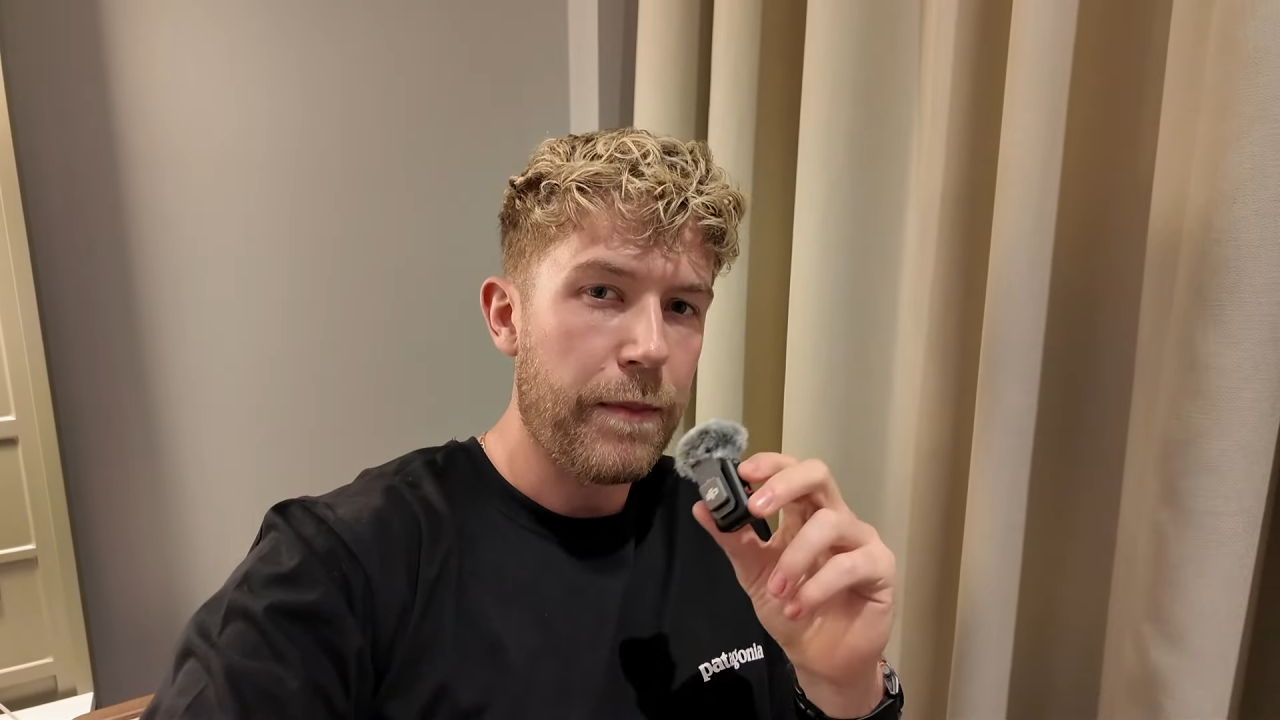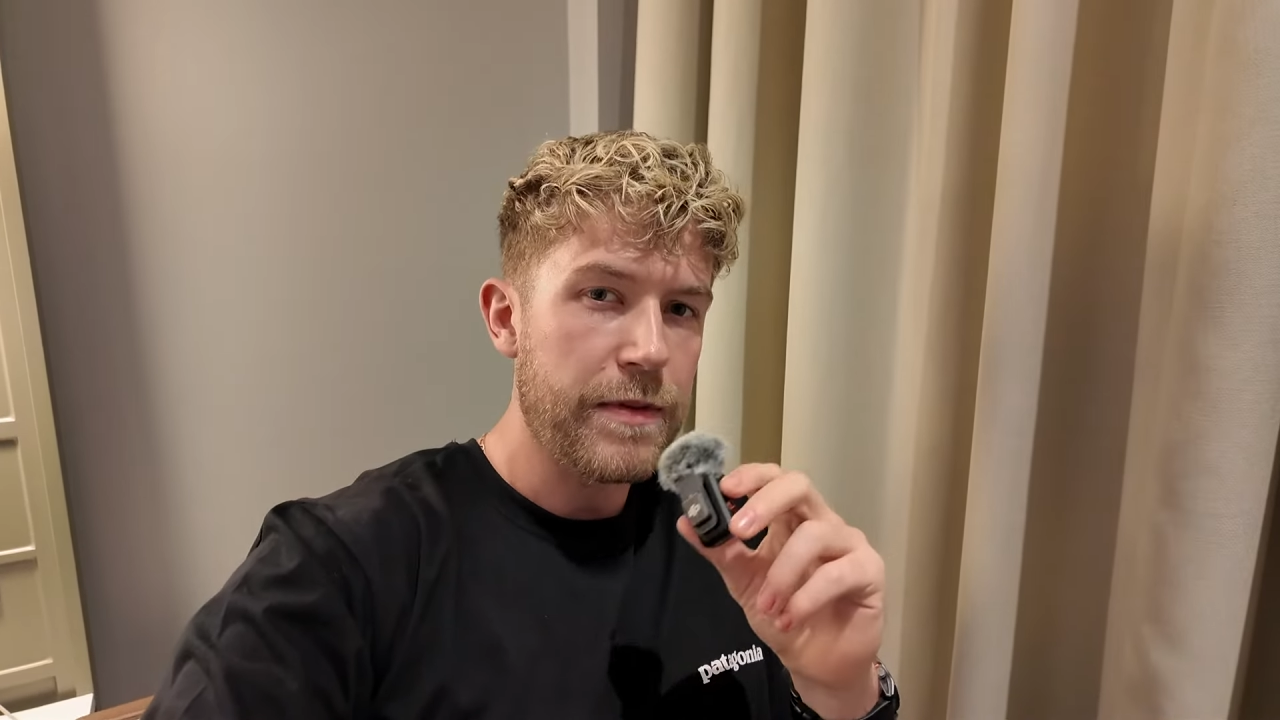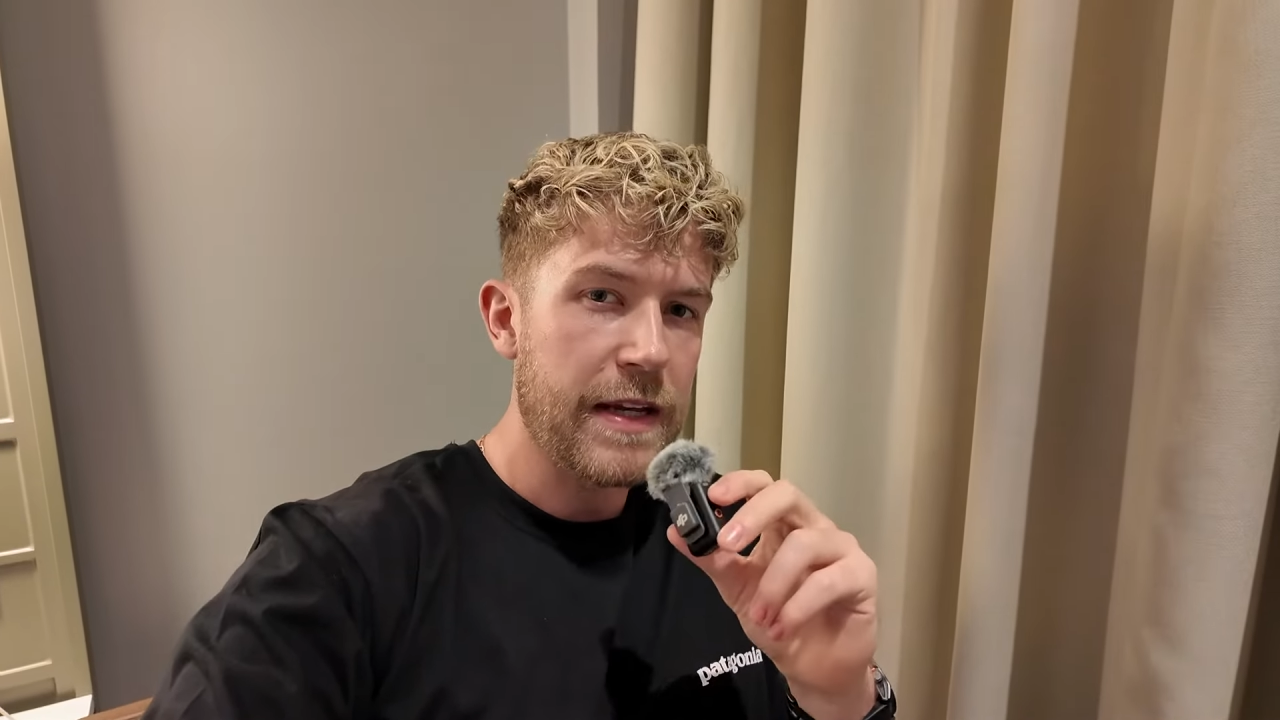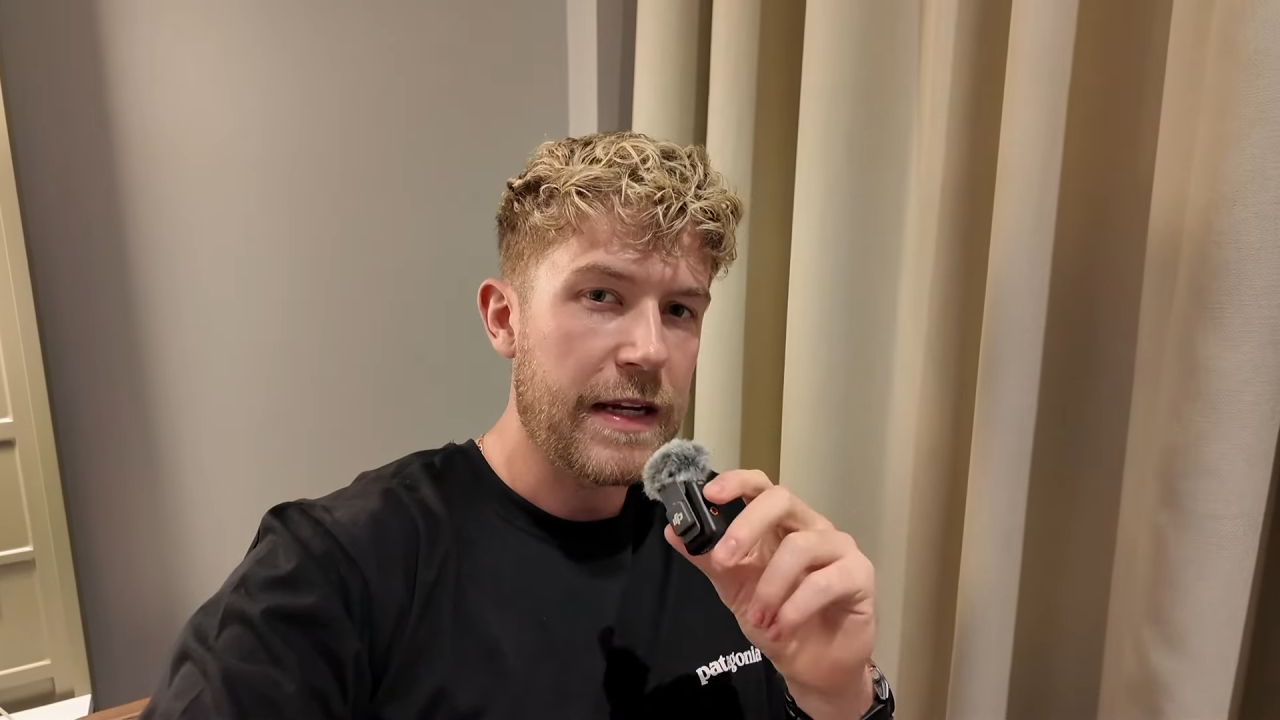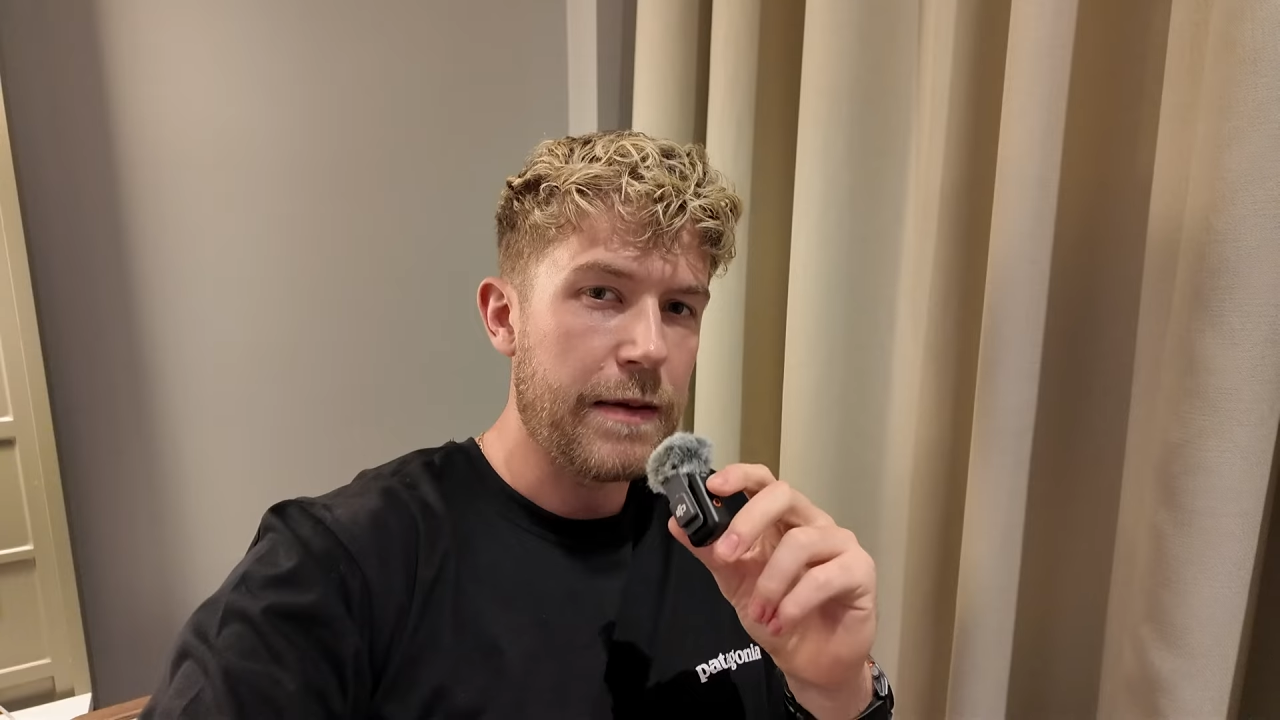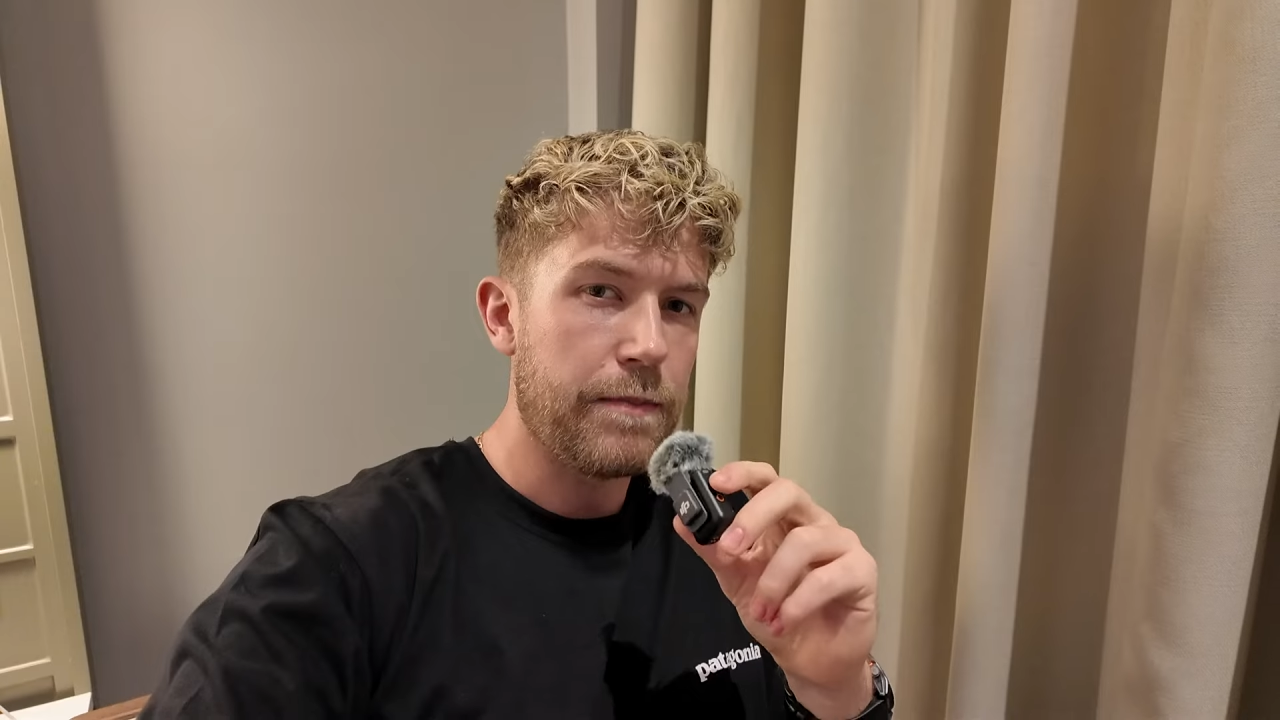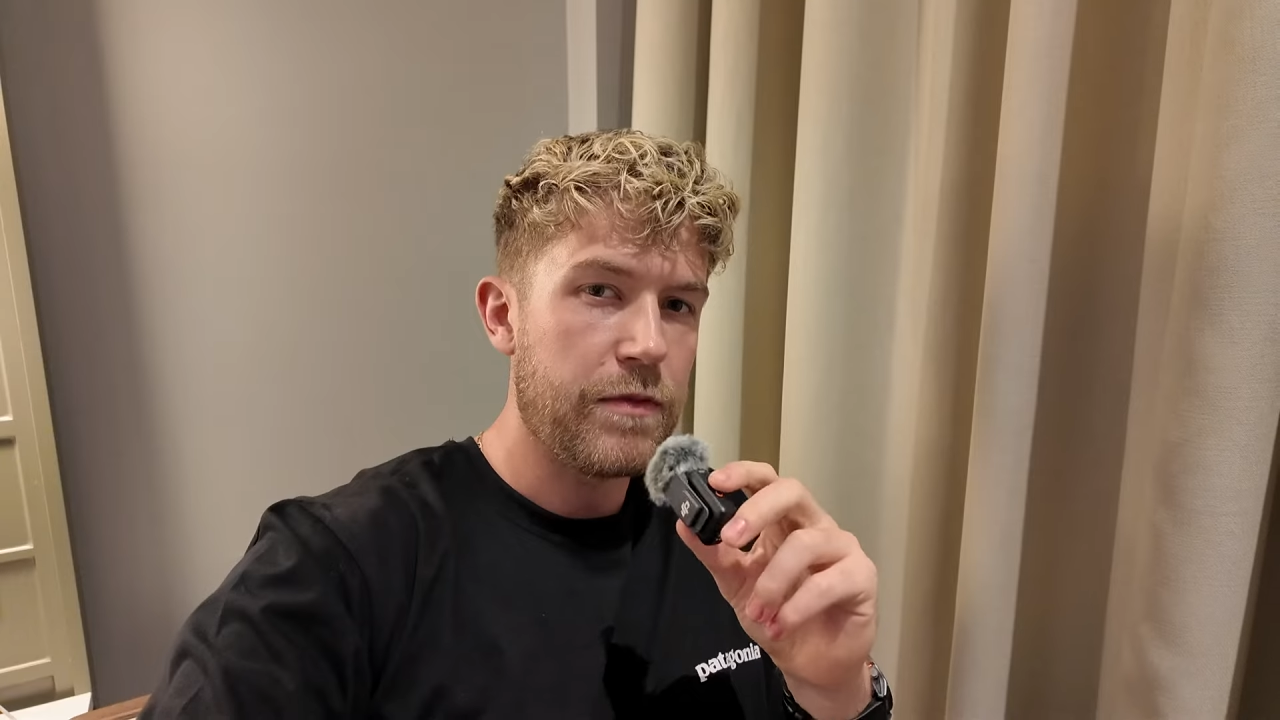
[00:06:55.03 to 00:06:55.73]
and particularly